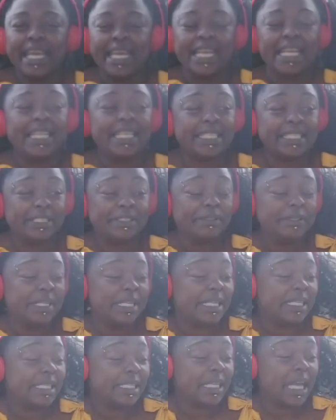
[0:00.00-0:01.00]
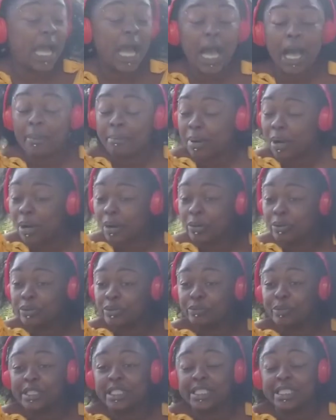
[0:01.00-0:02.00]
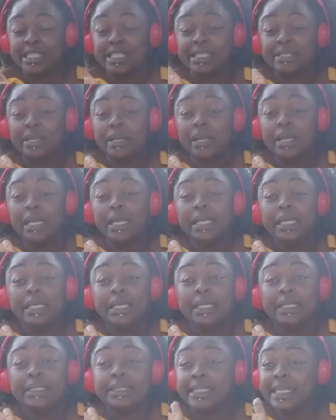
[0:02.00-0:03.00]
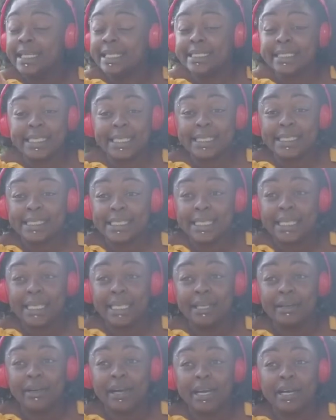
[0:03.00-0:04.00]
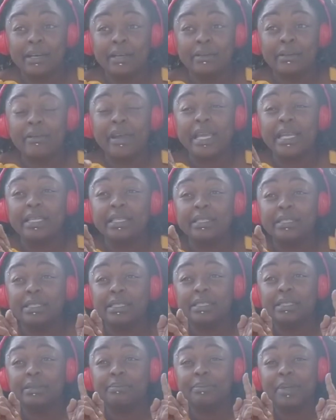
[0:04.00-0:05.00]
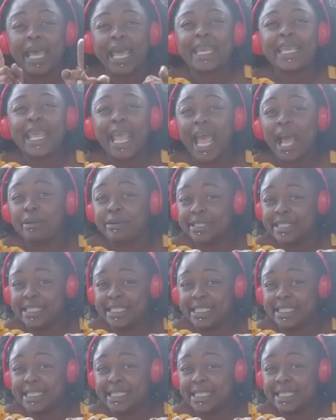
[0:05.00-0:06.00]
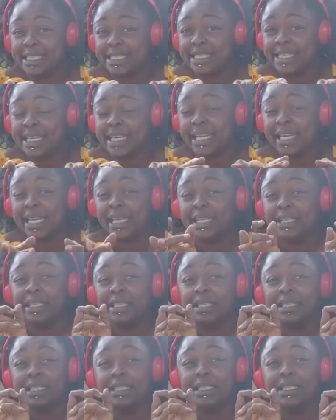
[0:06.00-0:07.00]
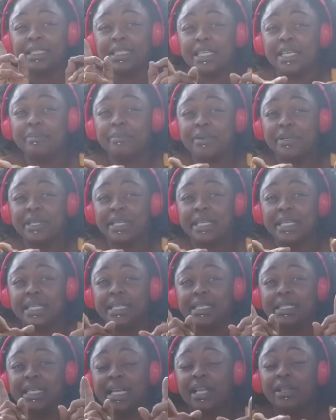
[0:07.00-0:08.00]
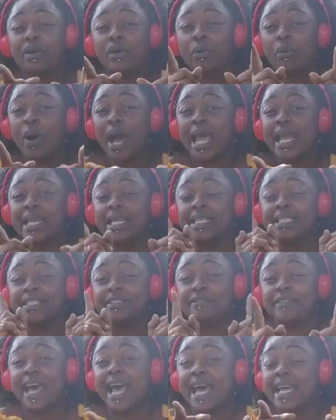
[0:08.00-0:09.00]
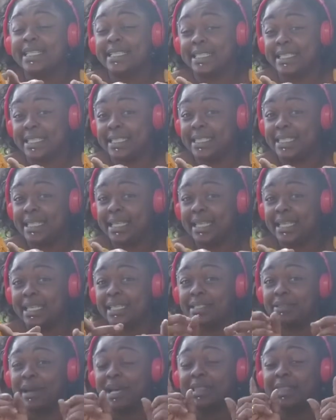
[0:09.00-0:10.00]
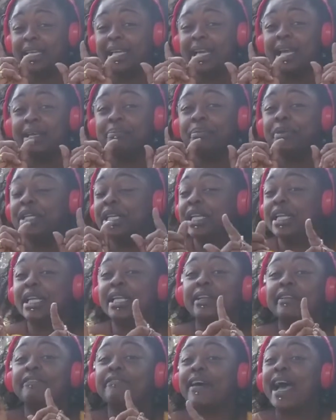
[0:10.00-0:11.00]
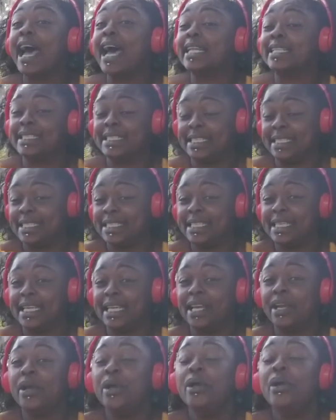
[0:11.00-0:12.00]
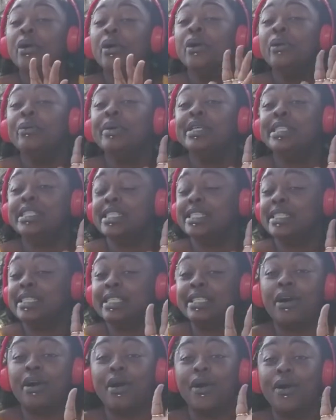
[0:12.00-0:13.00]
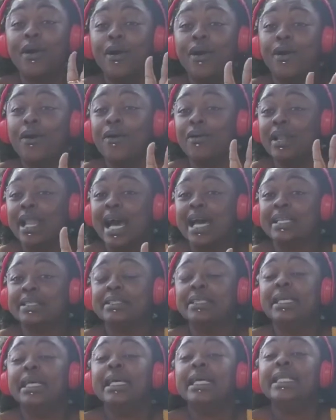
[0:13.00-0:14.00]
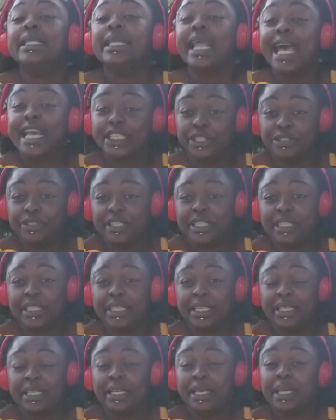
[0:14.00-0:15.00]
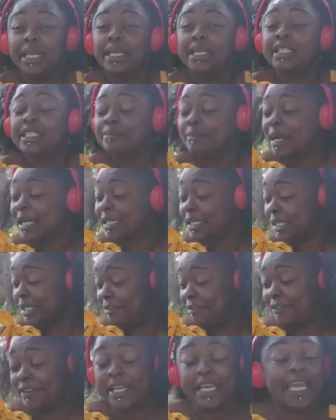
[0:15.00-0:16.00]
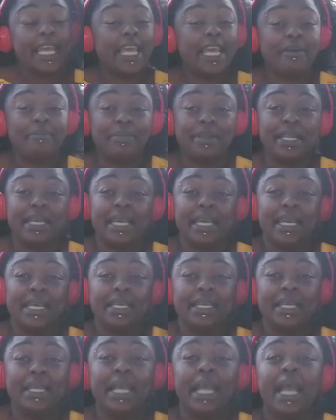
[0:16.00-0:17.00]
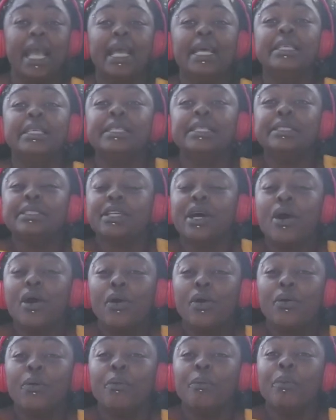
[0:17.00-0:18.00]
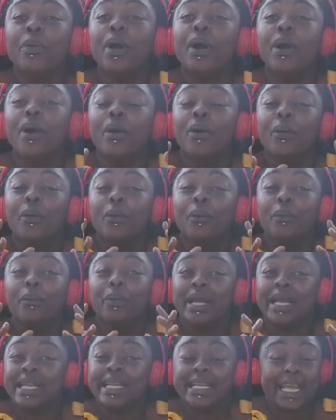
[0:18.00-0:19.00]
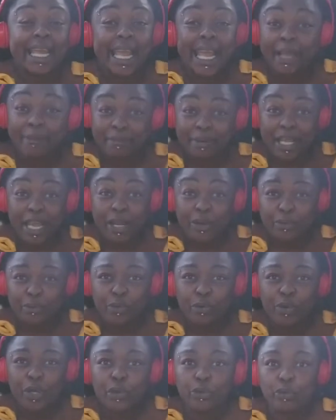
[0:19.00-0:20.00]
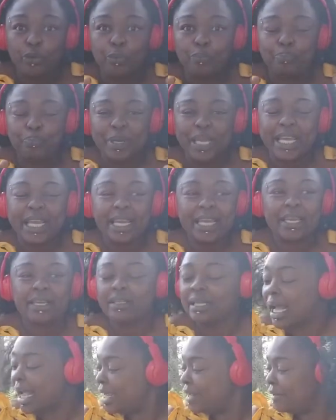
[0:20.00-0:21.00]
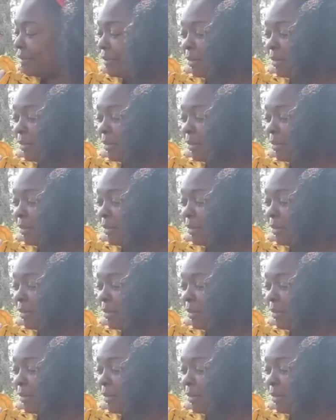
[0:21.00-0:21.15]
into this compost, which is 10-10-10. The black cow is 10-10-10. The Timberland yellow and white is 5-10-10. So I think I put it in the 5-10-10, which is still a whole lot of nitrogen, especially for eggplant. So when the eggplant grew, it grew big, like